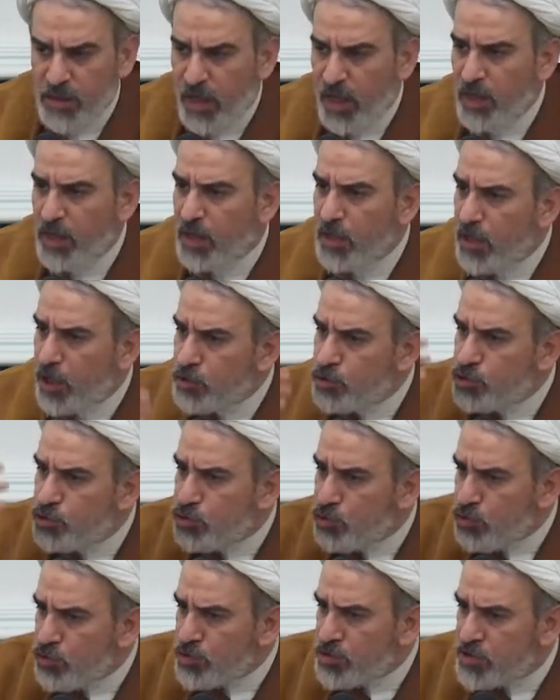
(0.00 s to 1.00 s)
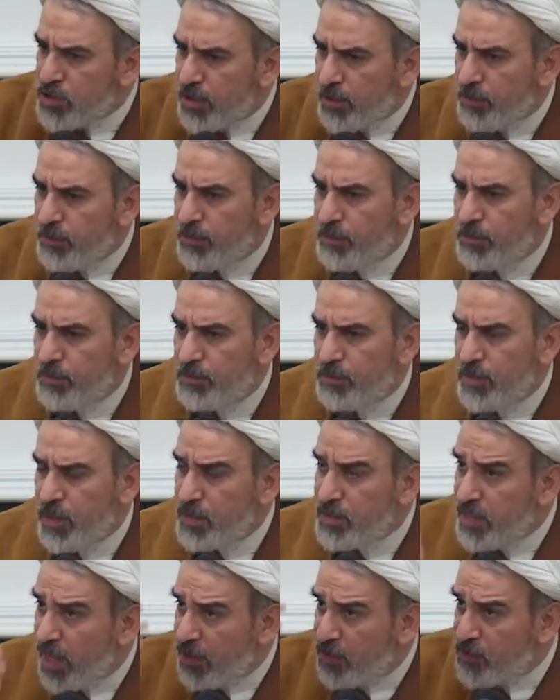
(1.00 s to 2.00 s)
And Allah chose them
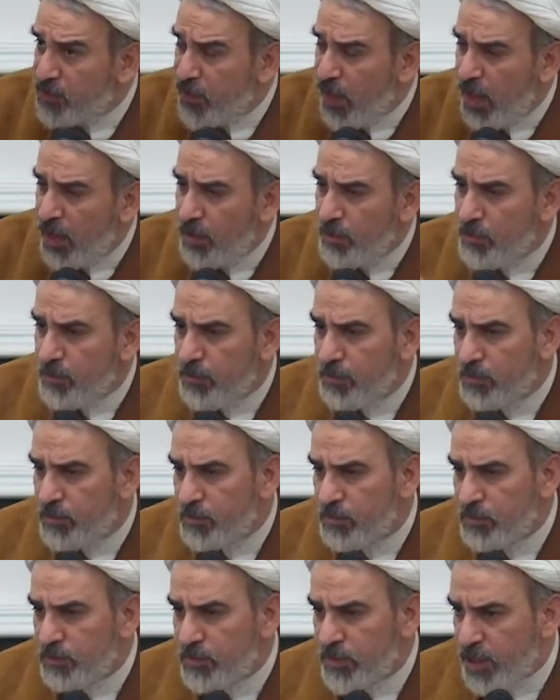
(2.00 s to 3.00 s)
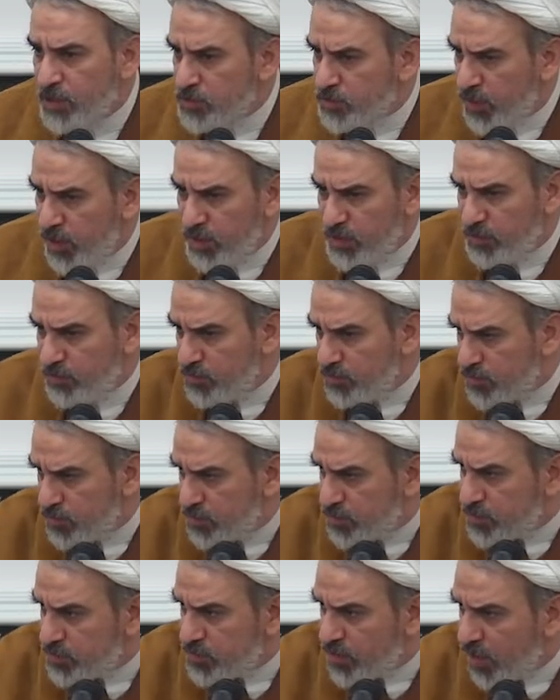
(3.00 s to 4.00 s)
in that realm. That's why
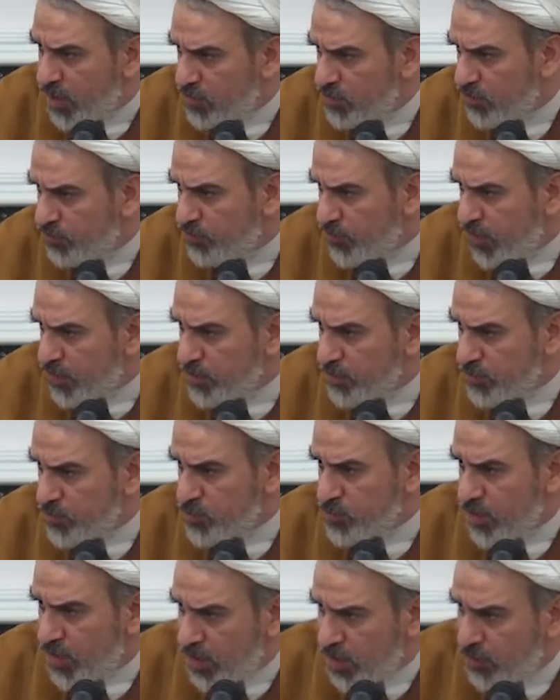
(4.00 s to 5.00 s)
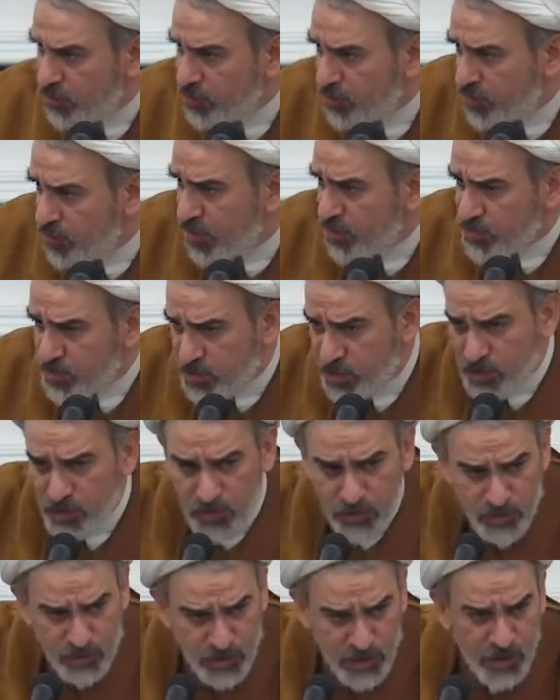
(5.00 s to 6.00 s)
Ziyarat of Fatima Zahra, we tested
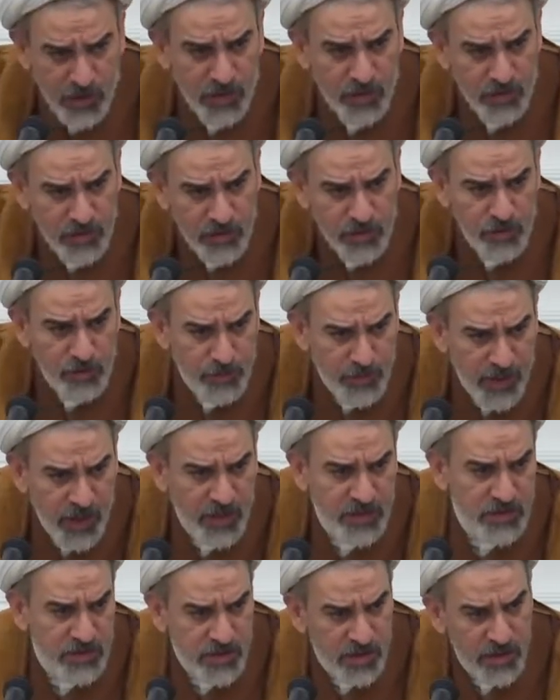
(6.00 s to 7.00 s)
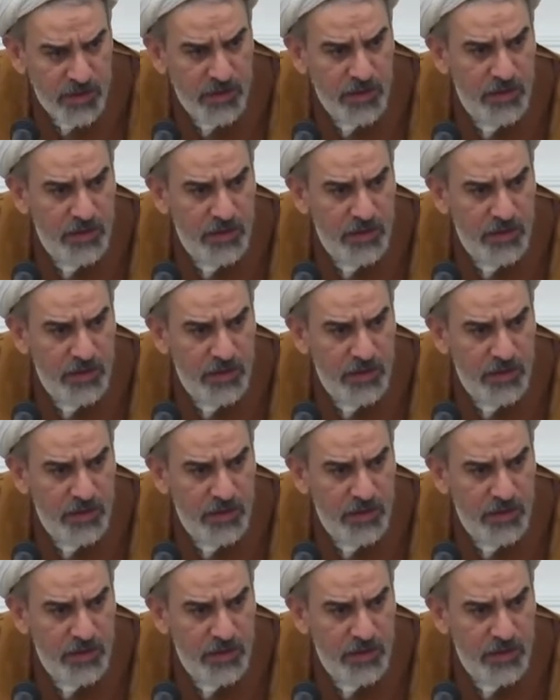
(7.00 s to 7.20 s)
you and you passed.